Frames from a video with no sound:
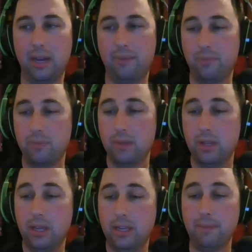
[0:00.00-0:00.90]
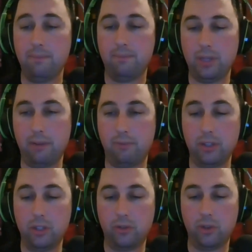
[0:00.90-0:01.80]
them. Yep, but yeah,
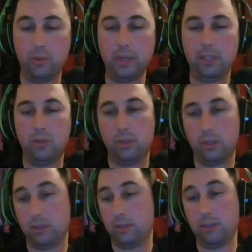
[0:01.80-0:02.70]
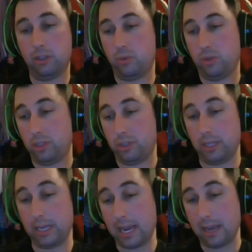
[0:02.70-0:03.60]
this is for the Wii. This was
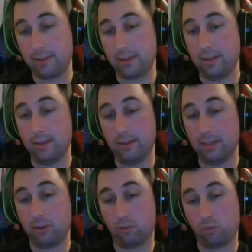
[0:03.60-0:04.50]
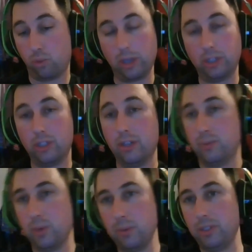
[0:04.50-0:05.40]
just they had the original. It
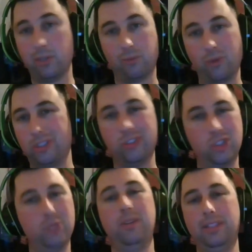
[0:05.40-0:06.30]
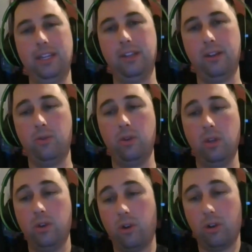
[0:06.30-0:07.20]
was pretty much the original Super Nintendo
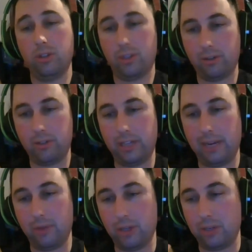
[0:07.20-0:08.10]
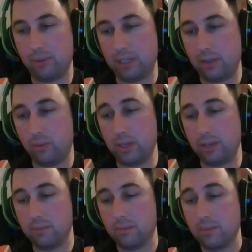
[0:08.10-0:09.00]
All Stars game, but you could play it on the Wii.
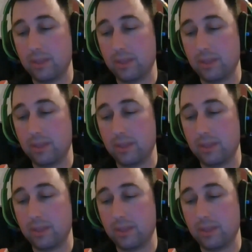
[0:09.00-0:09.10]
And